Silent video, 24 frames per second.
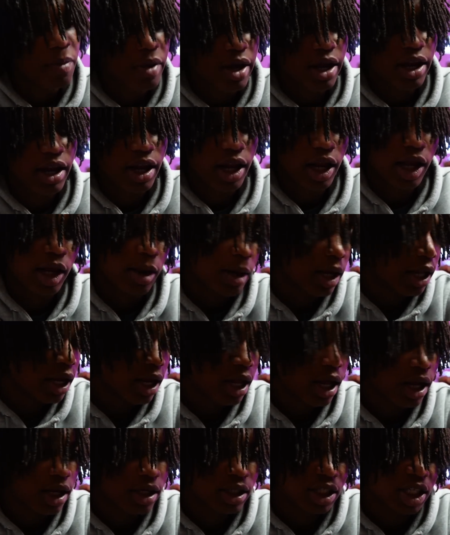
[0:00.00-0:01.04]
Being in, in and
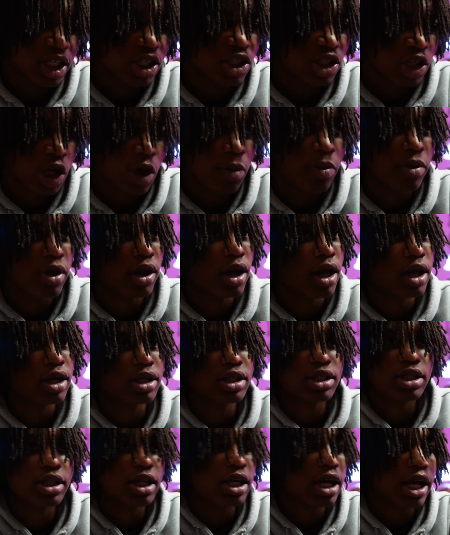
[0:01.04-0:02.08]
out of jail showed me a lot of
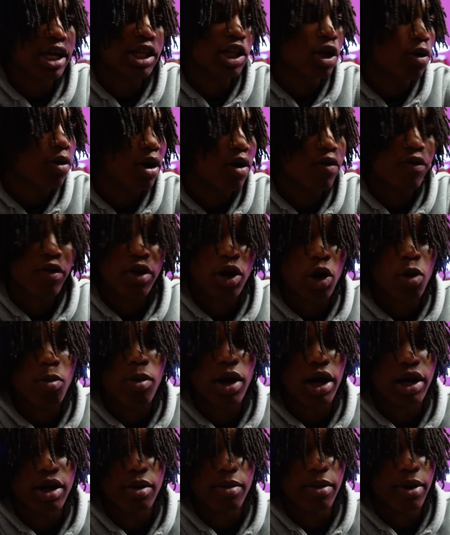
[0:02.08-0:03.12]
shit. That ain't the route for
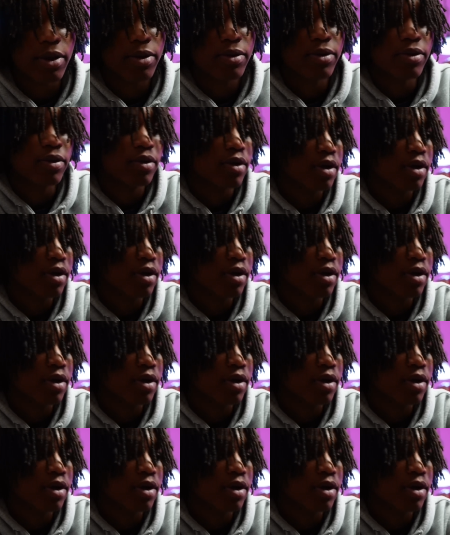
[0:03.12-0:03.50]
nobody, bro.